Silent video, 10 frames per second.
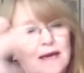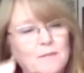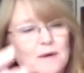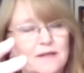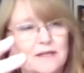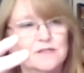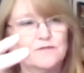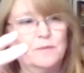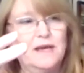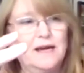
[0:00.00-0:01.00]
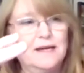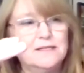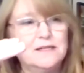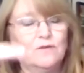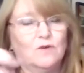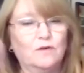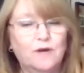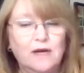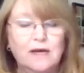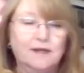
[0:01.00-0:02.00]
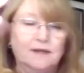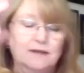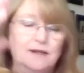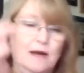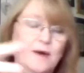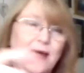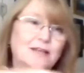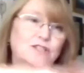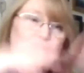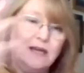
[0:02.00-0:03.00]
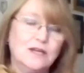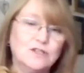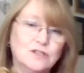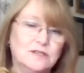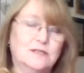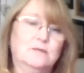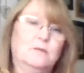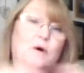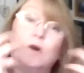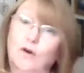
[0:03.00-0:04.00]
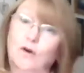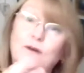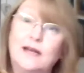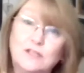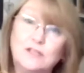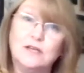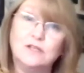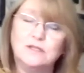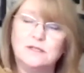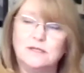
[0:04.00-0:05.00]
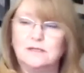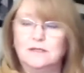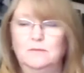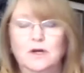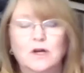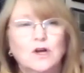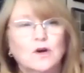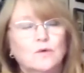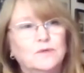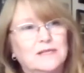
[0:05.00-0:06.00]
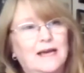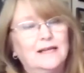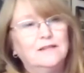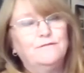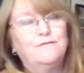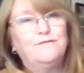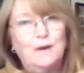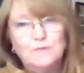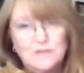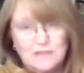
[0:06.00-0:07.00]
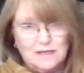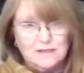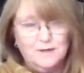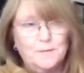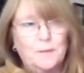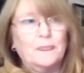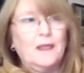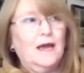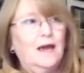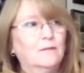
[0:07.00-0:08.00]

at this from the idea of that, that our education system, our current education system, was kind of founded um,